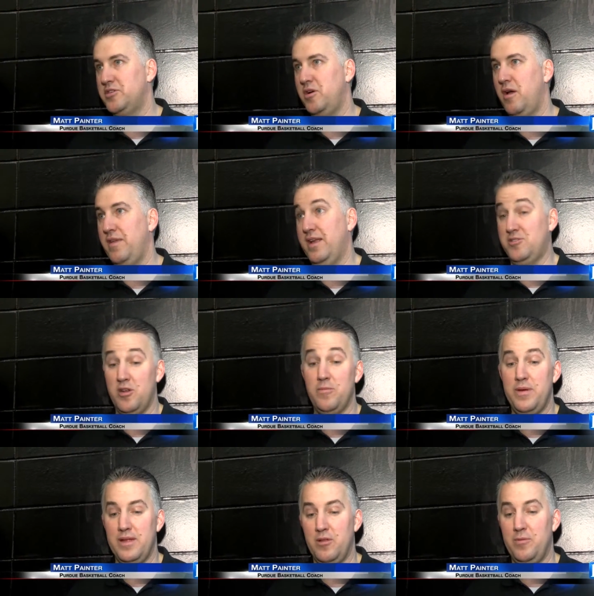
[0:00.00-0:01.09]
I think it's going to
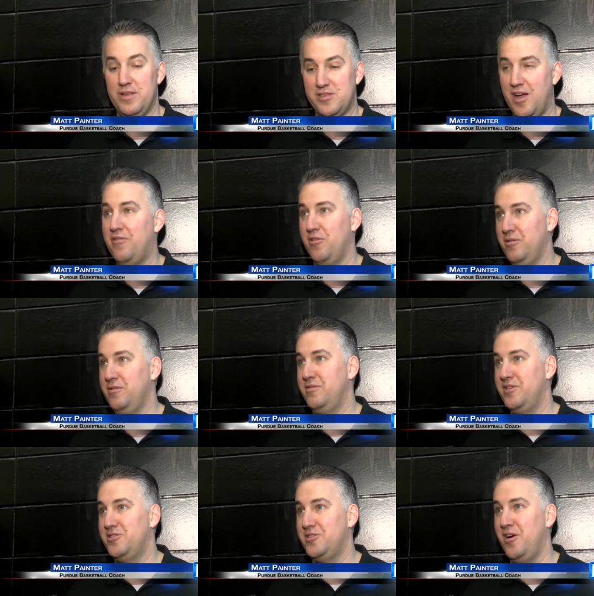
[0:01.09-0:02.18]
be a little bit tougher
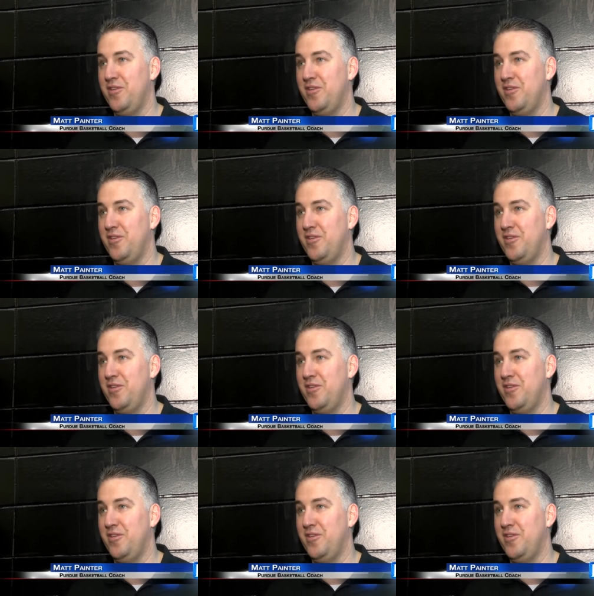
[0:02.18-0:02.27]
this year.